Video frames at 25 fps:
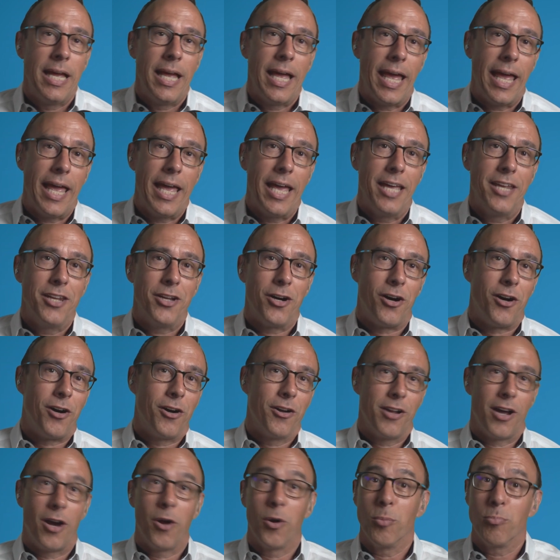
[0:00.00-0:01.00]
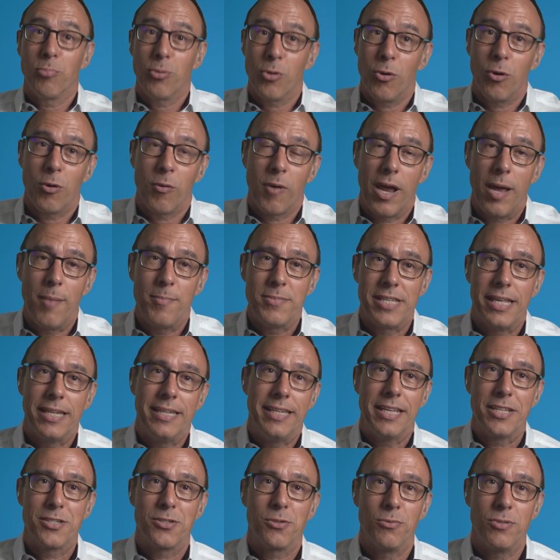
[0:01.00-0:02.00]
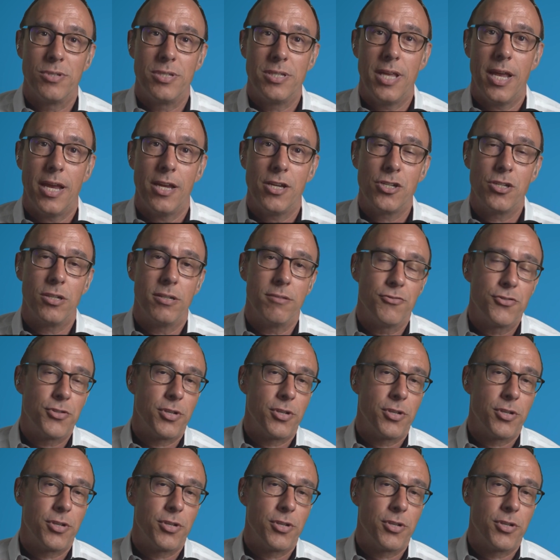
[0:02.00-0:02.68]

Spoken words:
and on our programs at the association.